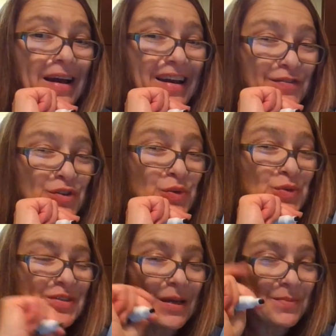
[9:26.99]
I have
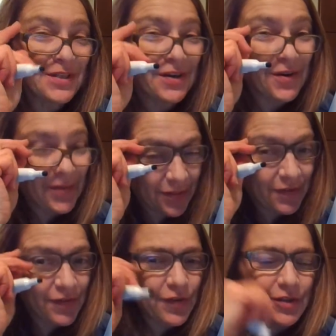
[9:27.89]
2 steps here.
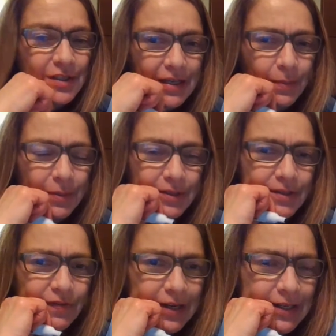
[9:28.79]
The first step is
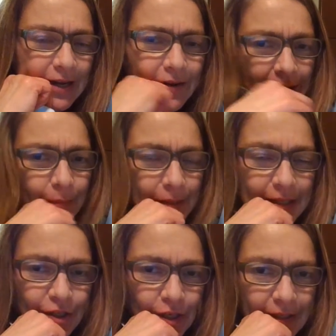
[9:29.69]
to find out how
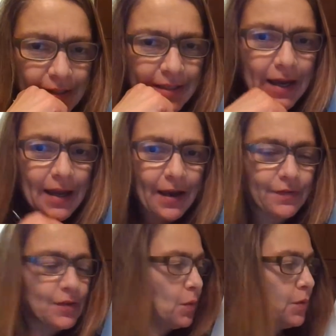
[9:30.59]
many chickens I
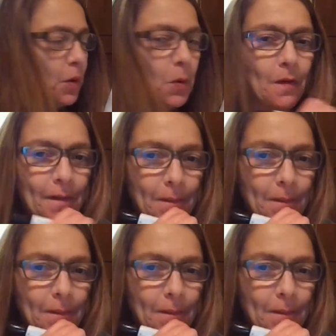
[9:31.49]
have total.